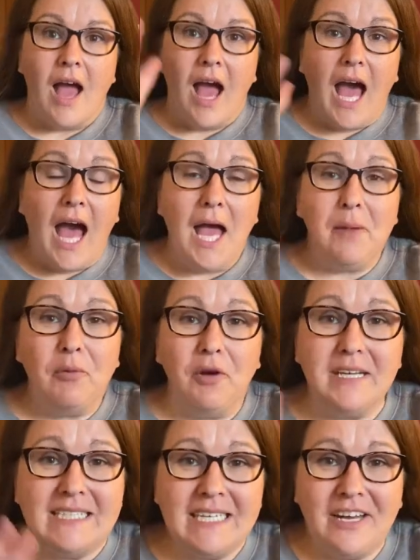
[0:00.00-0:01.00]
Hi,
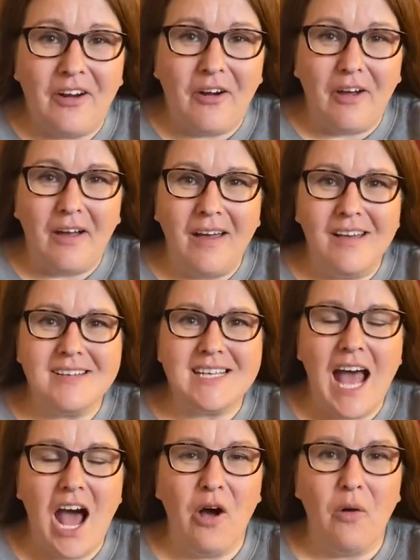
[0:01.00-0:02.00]
boys and girls.
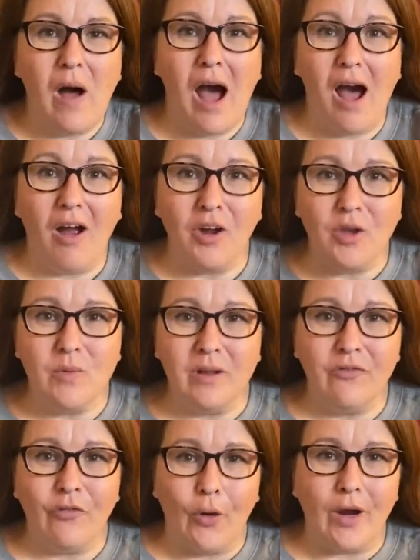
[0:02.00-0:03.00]
How are you in
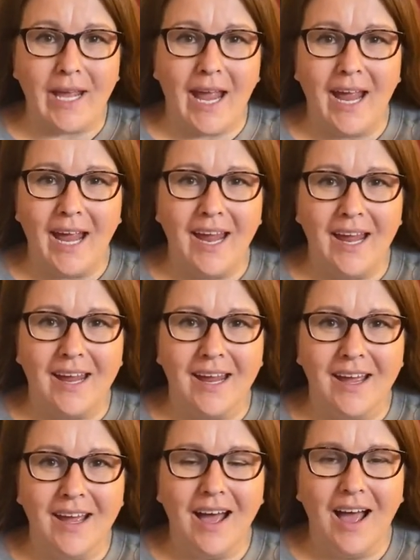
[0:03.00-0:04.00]
4K?
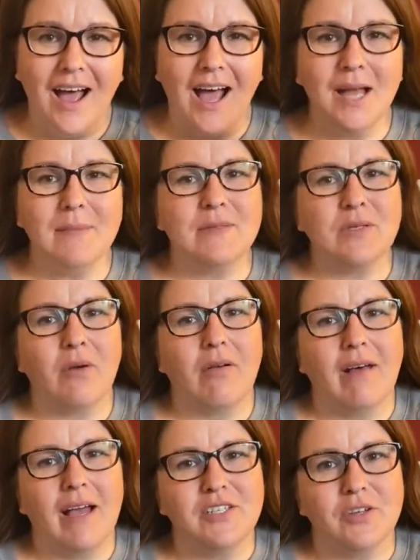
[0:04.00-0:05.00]
I'm so
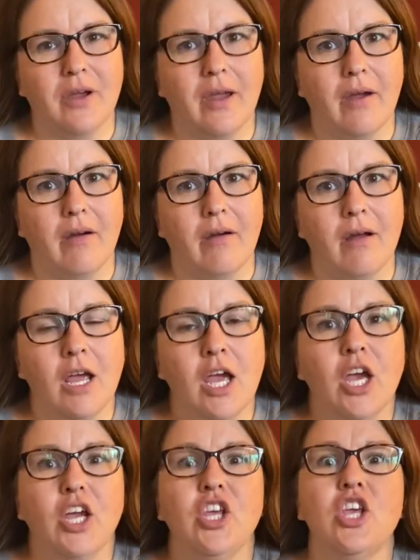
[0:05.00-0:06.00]
glad you're here.
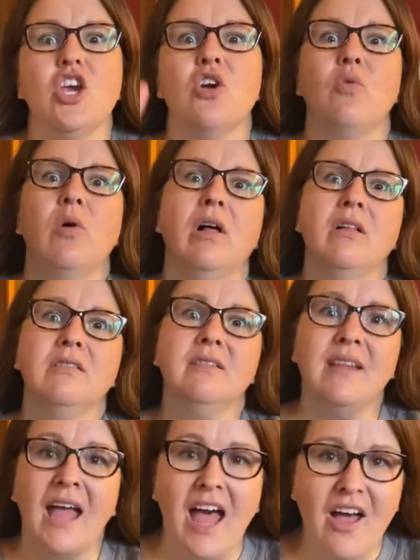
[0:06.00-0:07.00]
You
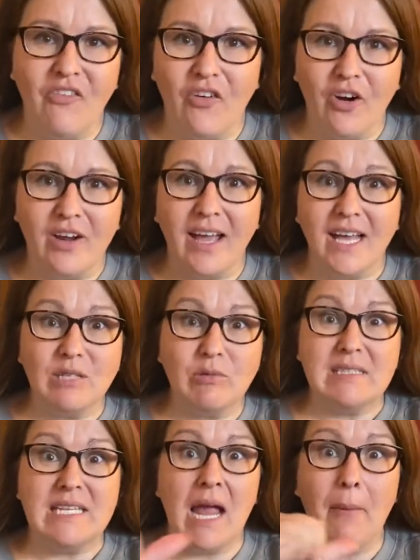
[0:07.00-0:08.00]
will never guess
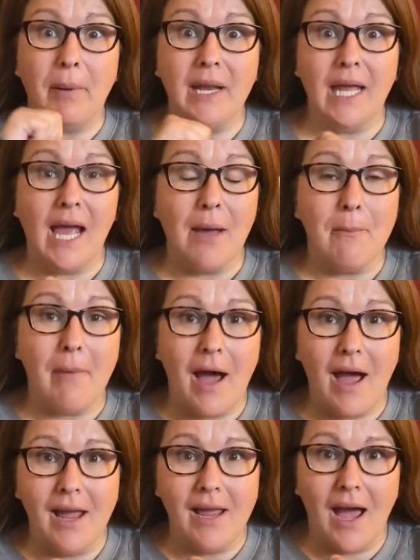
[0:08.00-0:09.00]
what's happening at
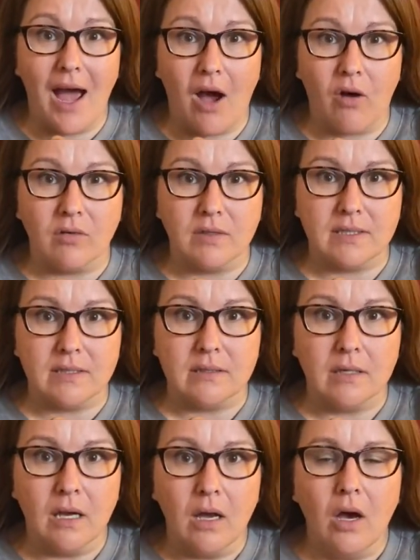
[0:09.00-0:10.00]
my house.
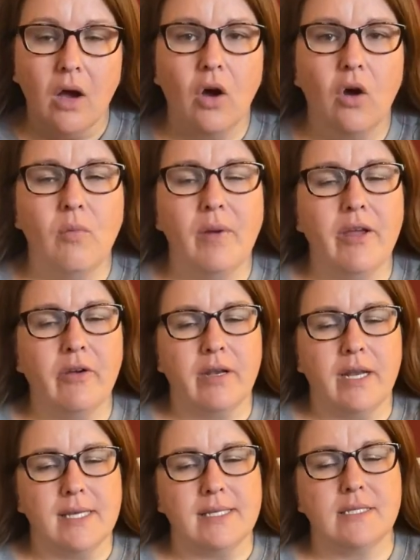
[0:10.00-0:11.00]
Oh my
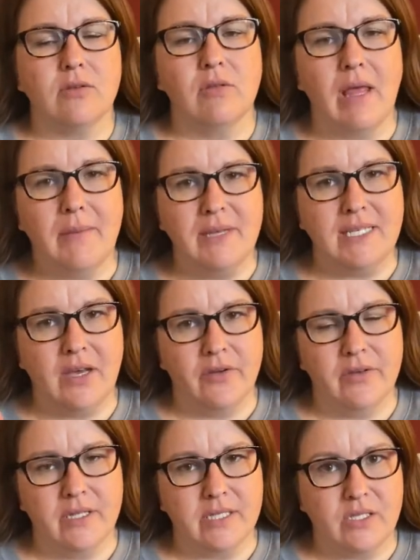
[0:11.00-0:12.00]
goodness. So let me tell you
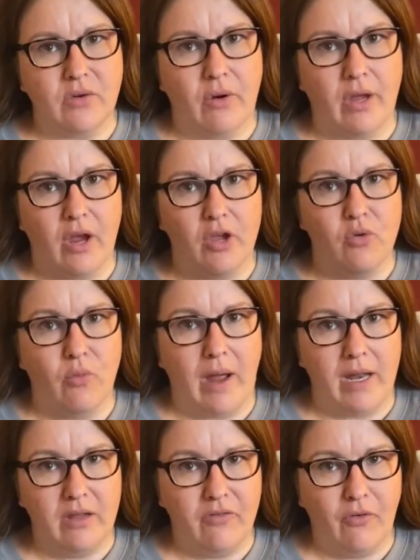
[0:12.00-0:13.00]
the story. Are you
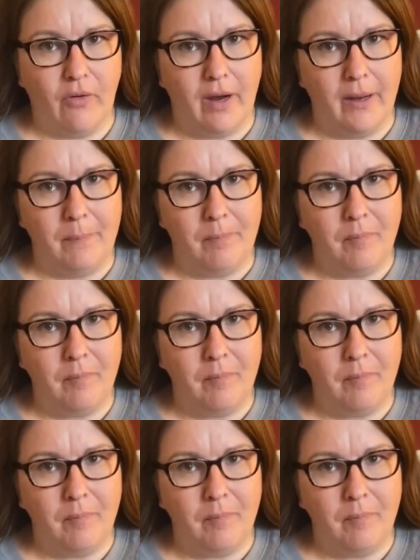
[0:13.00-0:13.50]
ready for it?